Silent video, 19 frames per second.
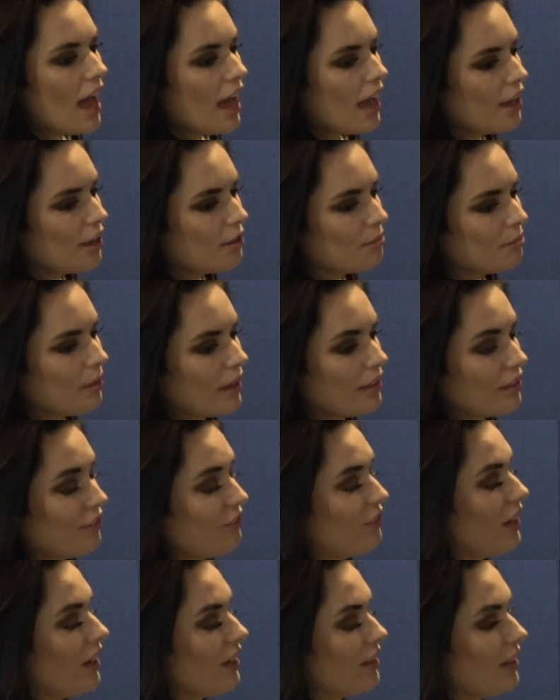And the
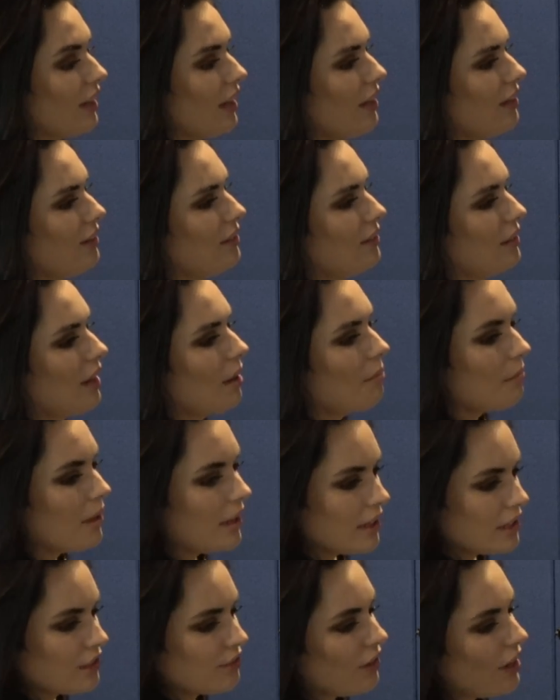fact that I
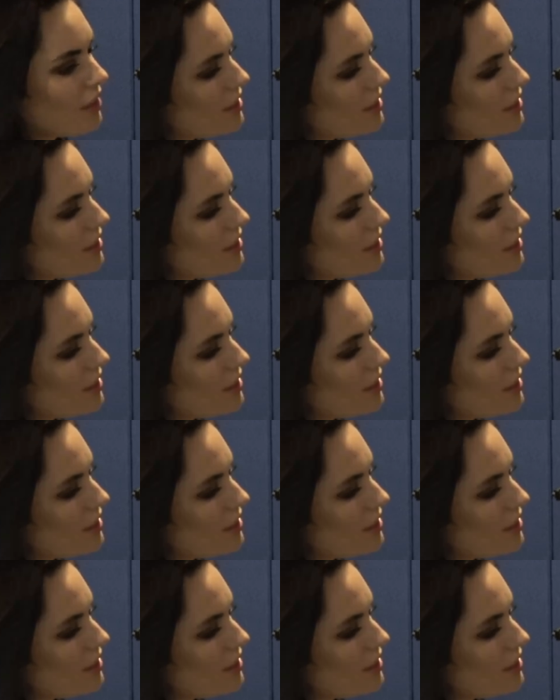made it as far